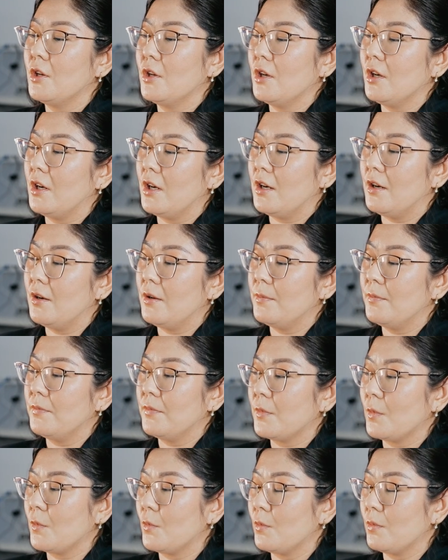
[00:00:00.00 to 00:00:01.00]

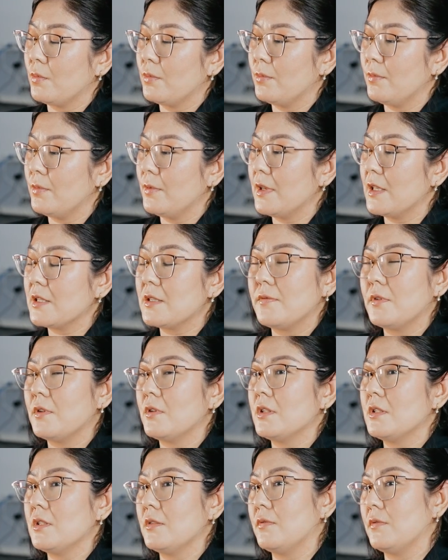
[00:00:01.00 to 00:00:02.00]
It's
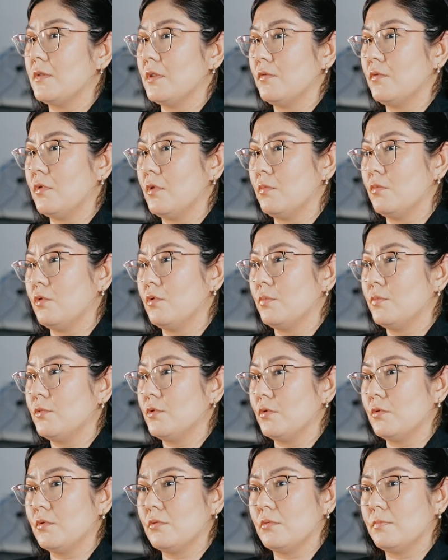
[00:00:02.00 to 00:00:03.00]
very different from group
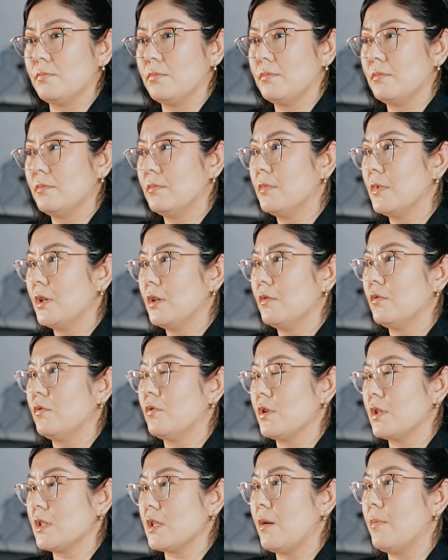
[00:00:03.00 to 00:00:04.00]
to group.
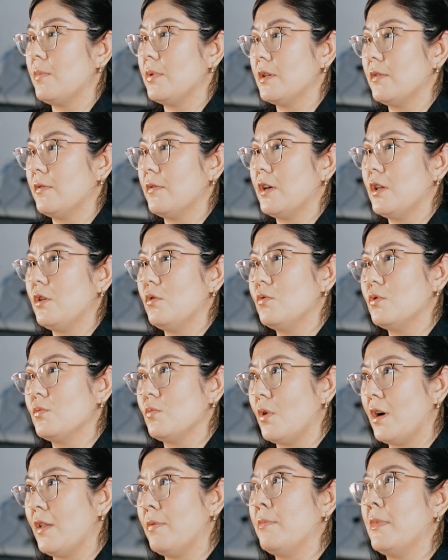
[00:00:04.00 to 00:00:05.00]
For example, if I use
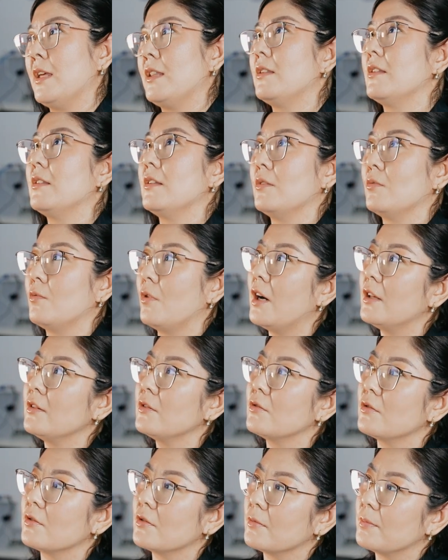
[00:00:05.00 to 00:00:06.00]
one method in one
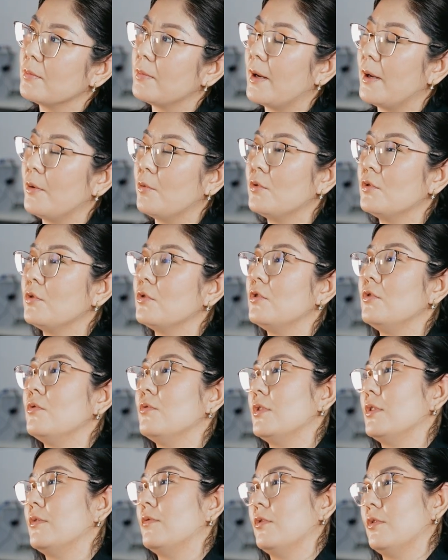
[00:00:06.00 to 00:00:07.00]
group, I wouldn't
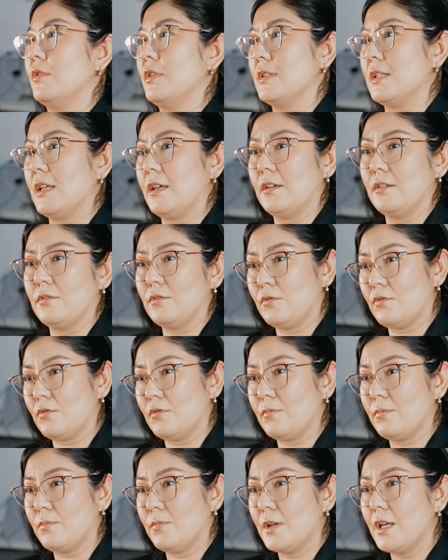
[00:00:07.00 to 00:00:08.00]
use it for the second
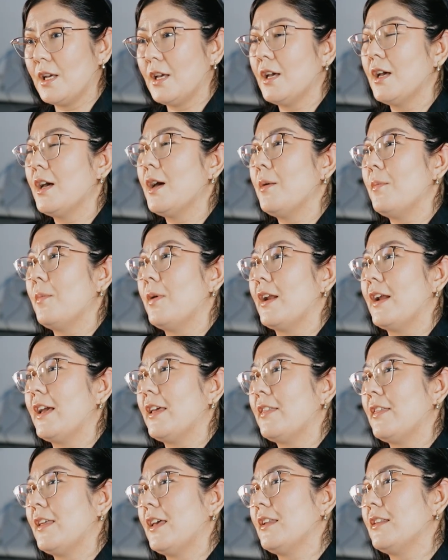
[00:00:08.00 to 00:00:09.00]
group. But I
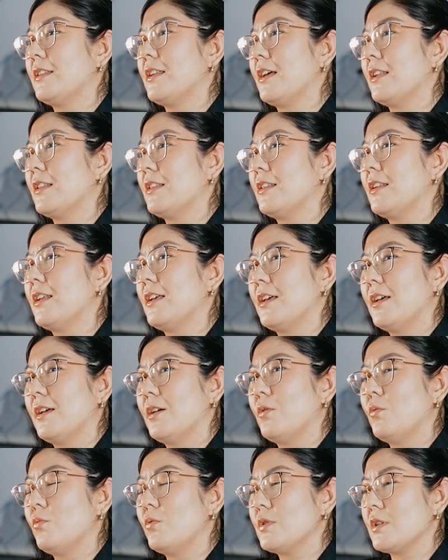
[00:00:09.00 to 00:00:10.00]
think that
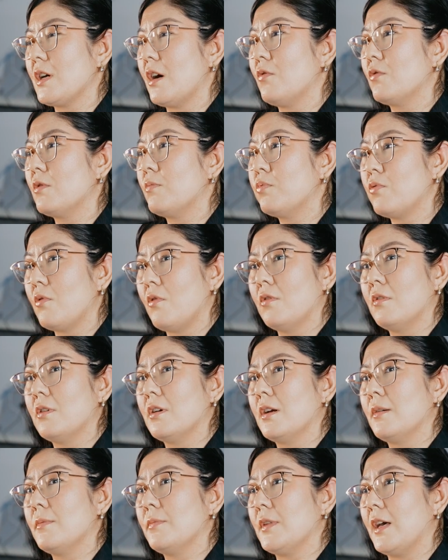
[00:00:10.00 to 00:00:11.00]
with our
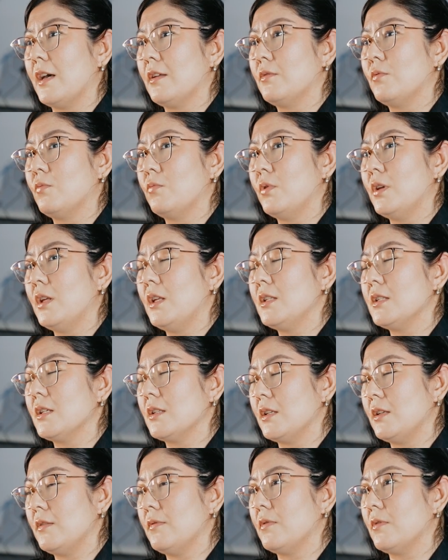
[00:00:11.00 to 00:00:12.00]
program that we
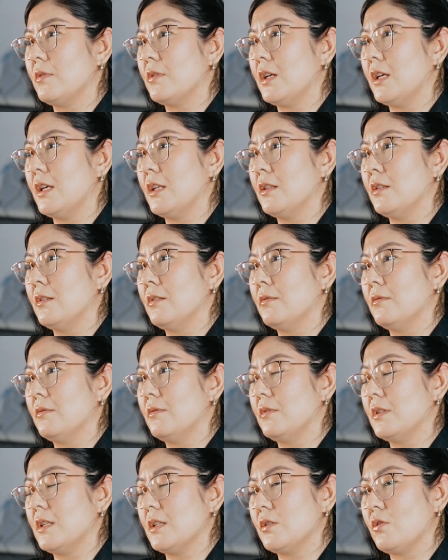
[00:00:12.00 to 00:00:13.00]
deliver in
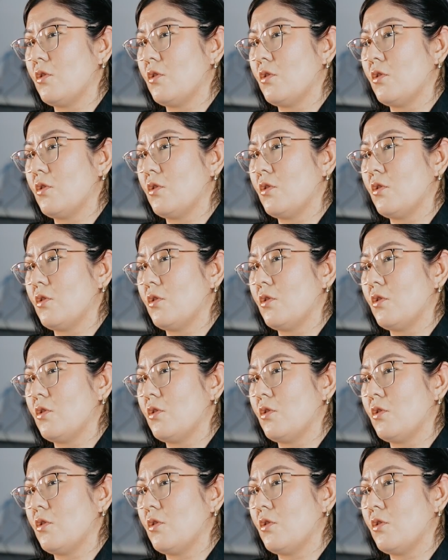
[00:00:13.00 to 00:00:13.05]
this